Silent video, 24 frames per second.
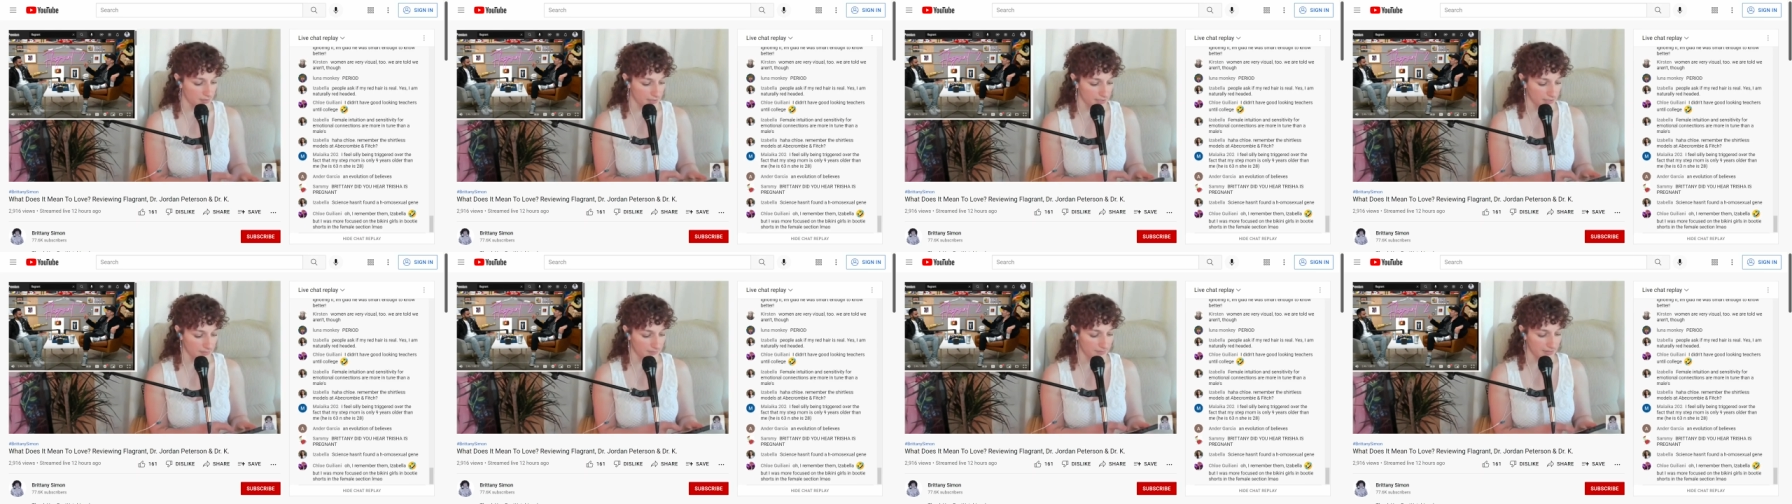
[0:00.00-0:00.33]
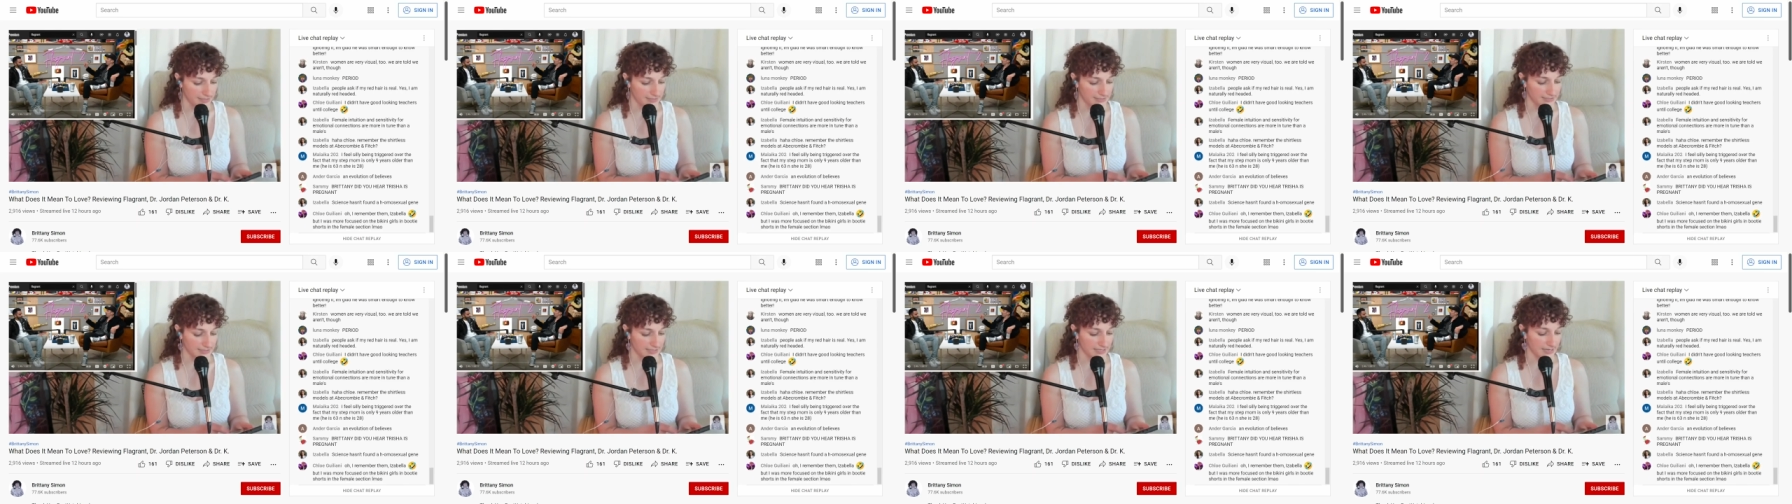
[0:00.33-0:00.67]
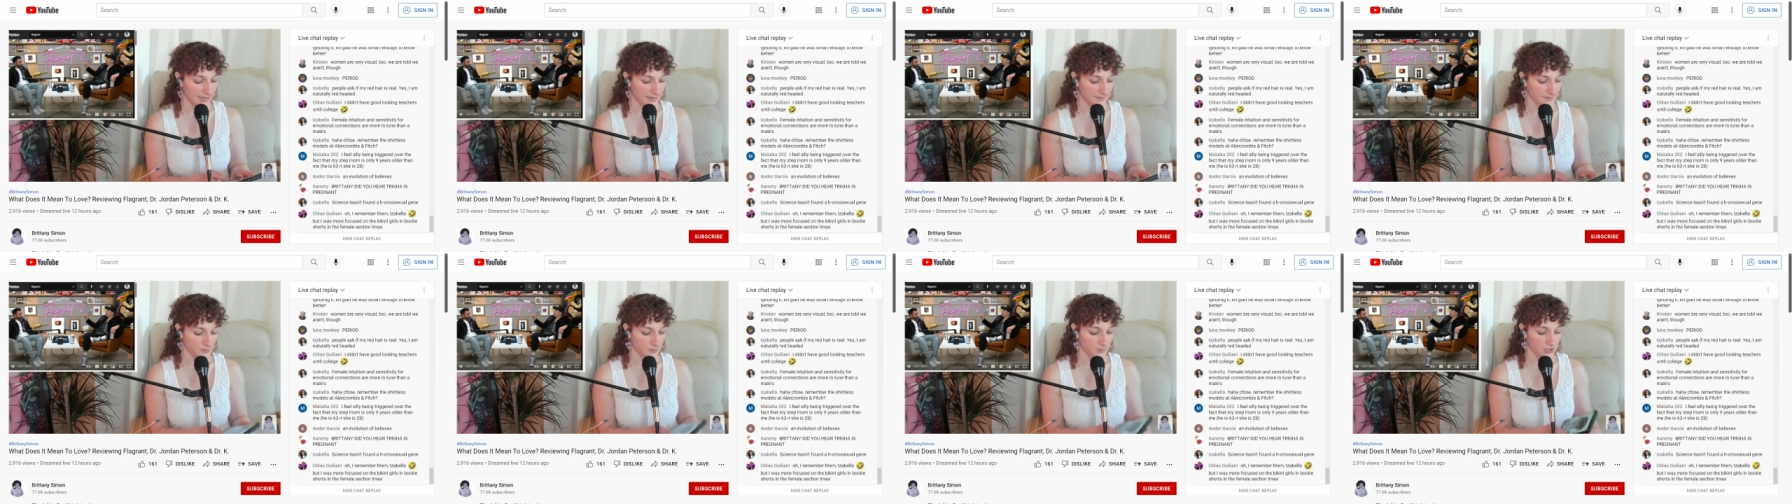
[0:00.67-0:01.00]
in my
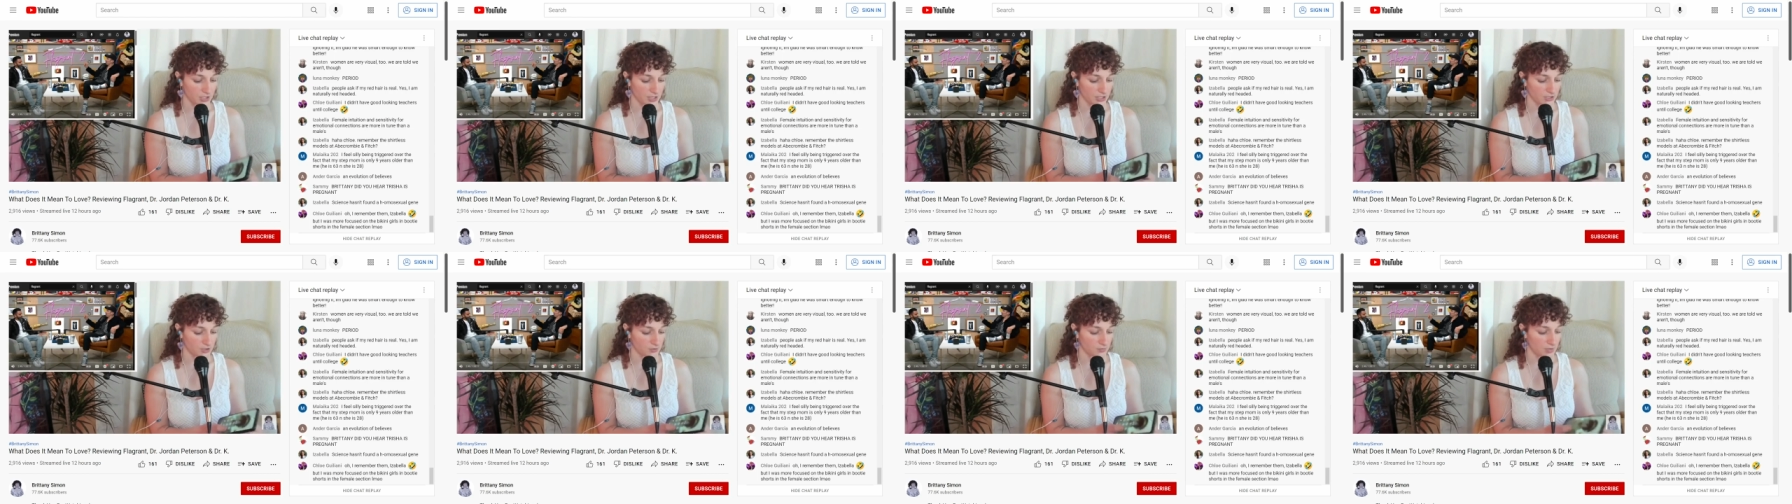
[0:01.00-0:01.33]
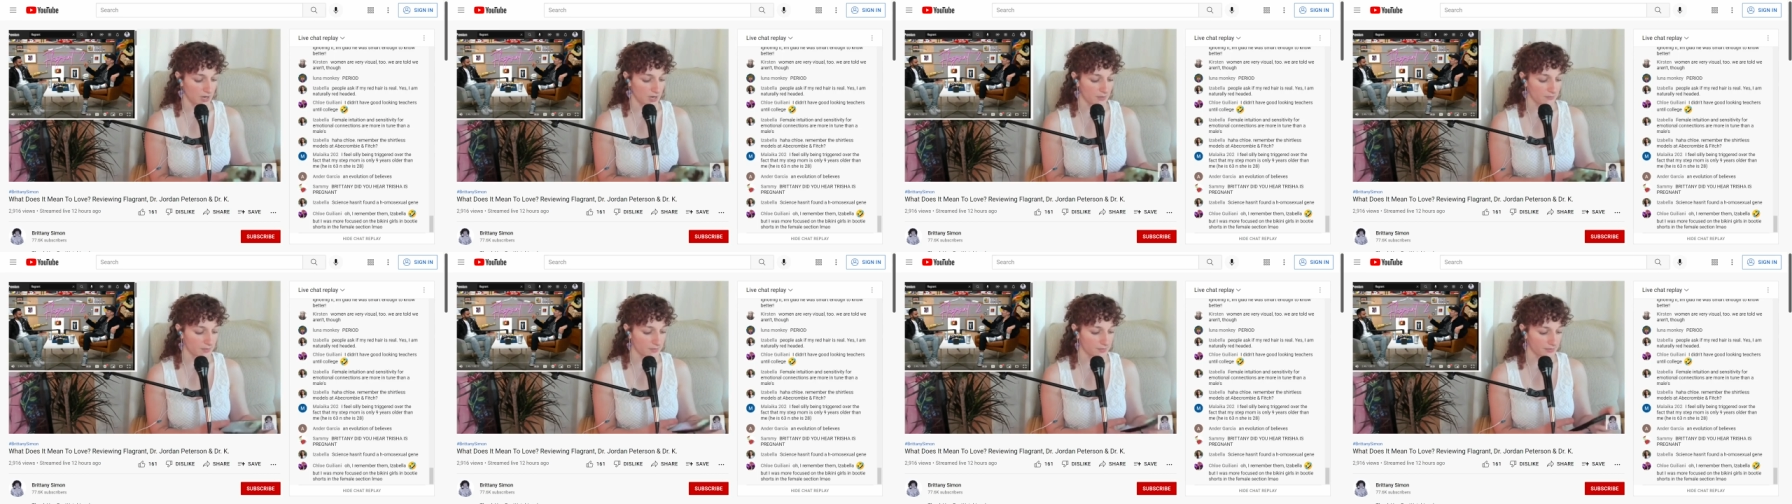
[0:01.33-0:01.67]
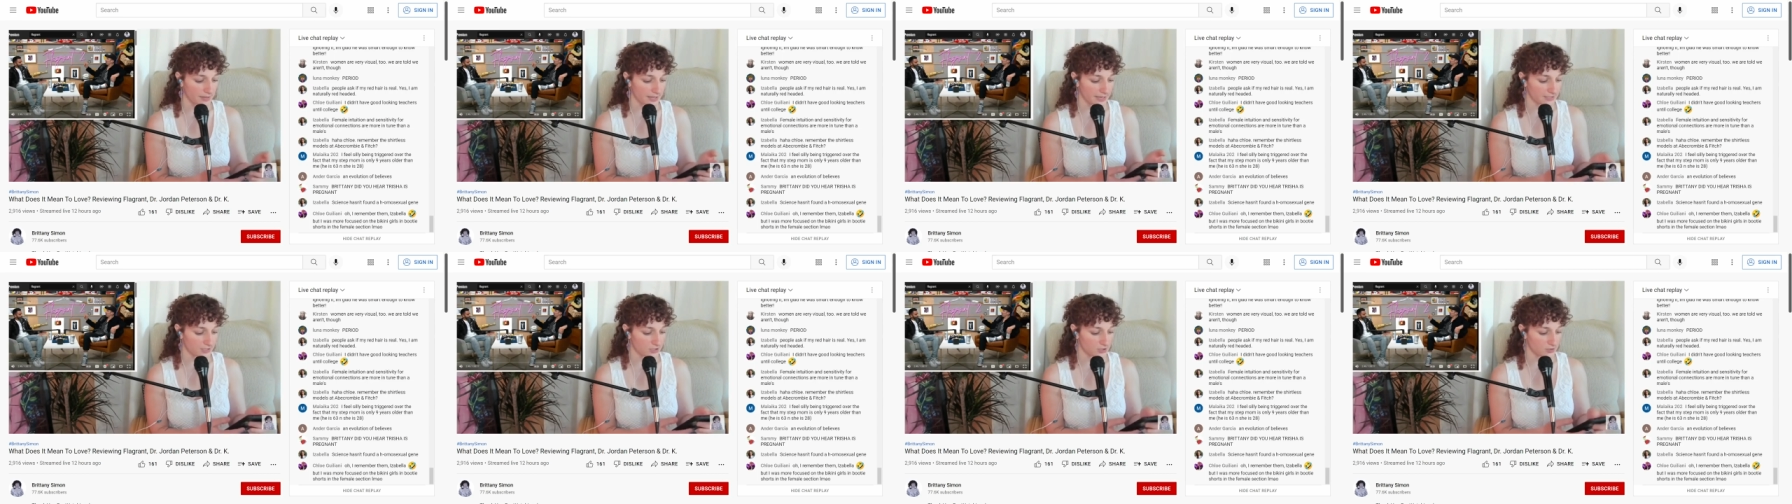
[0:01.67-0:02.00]
DMs, which I do not
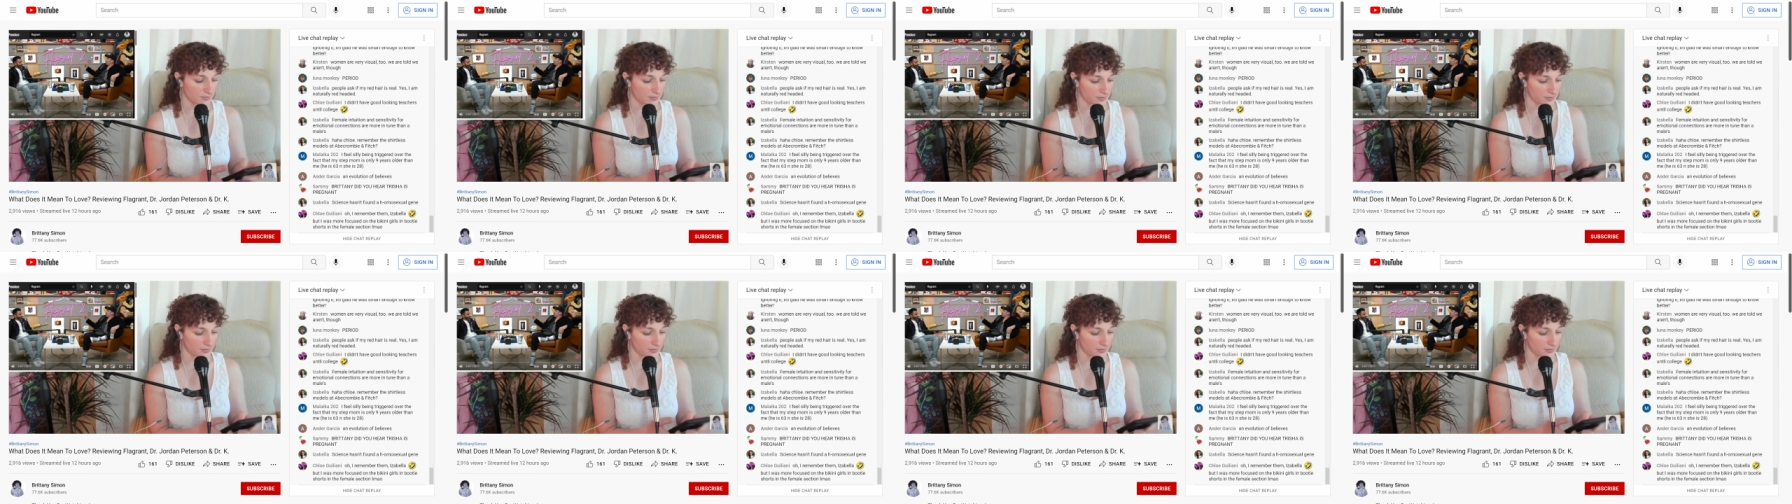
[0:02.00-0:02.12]
reply to,